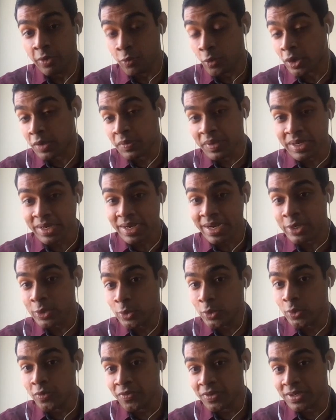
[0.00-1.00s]
what we tried to
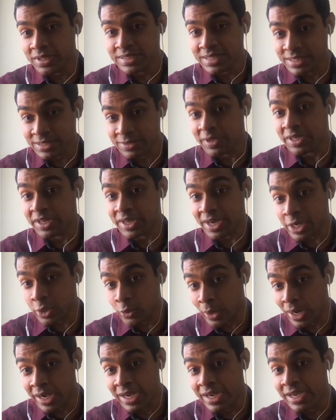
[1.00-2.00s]
do first is we tried to
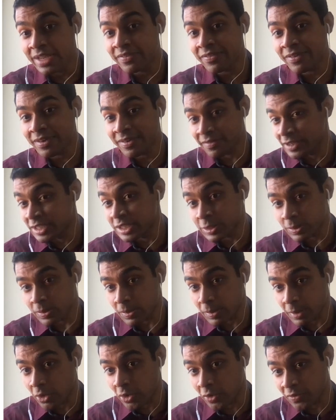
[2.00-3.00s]
identify which
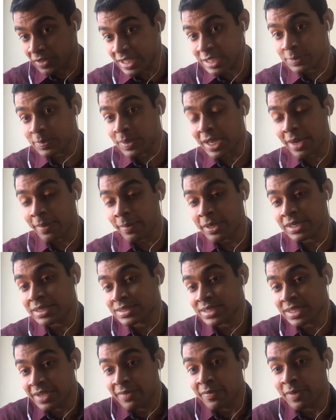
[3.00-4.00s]
of these parameters
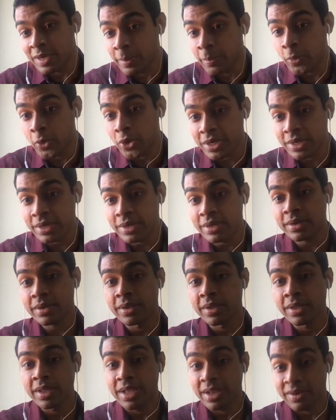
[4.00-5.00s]
are even important.
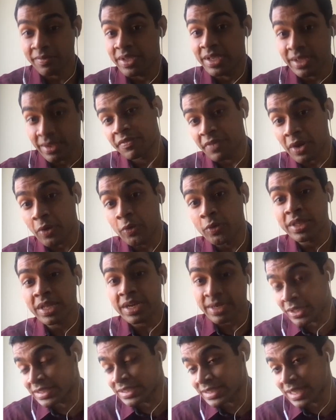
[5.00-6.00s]
And we found
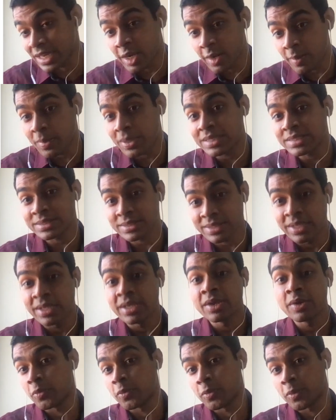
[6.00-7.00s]
that the stellar mass
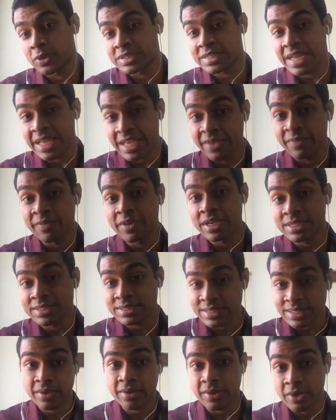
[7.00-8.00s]
was like giving us
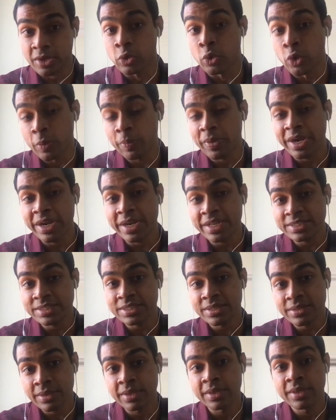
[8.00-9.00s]
a good
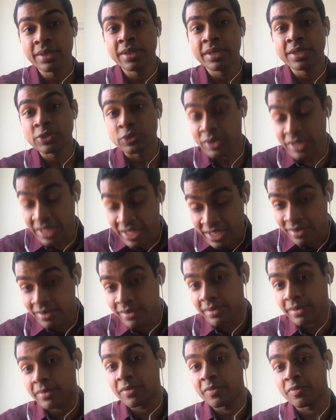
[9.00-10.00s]
prediction. So
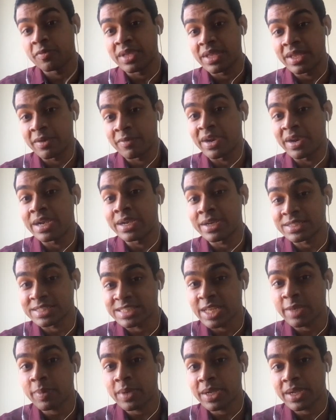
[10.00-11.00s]
then we went a
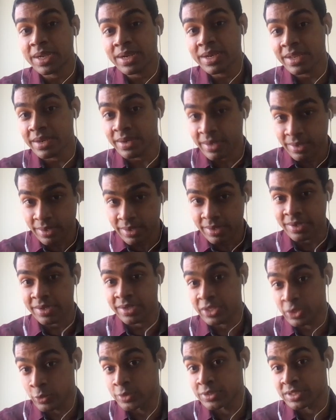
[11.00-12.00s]
step ahead and uh,
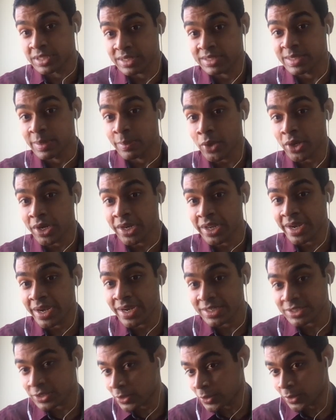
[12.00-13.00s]
used symbolic
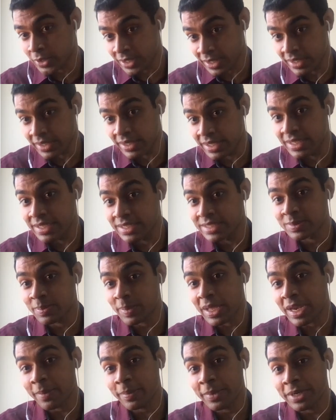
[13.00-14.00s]
regression on these
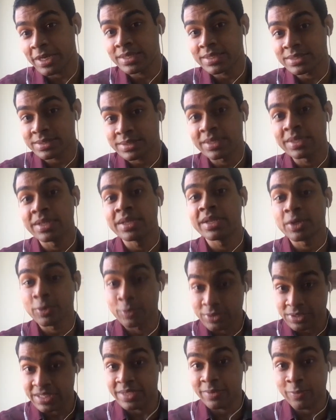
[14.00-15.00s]
parameters to
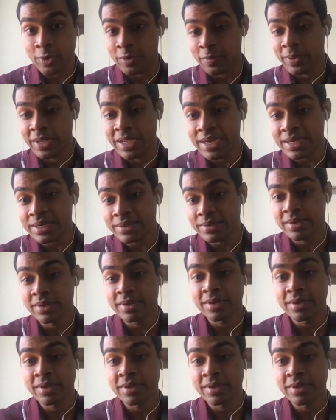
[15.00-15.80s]
see what we get.